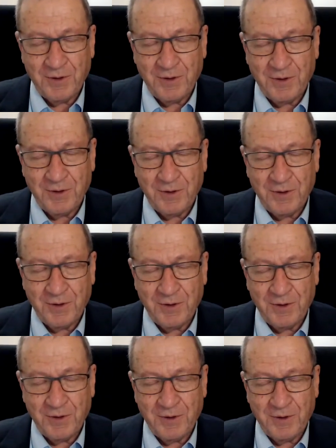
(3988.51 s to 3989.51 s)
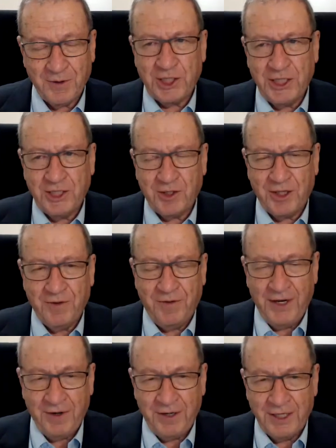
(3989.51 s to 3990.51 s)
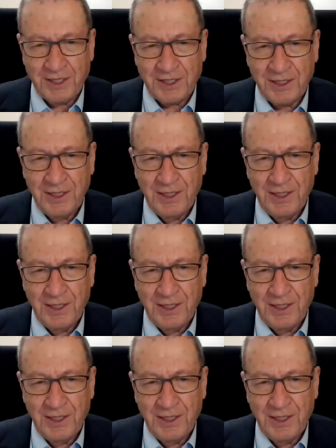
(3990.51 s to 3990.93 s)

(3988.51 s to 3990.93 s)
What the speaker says: Now, that's probably to a large extent are the variants.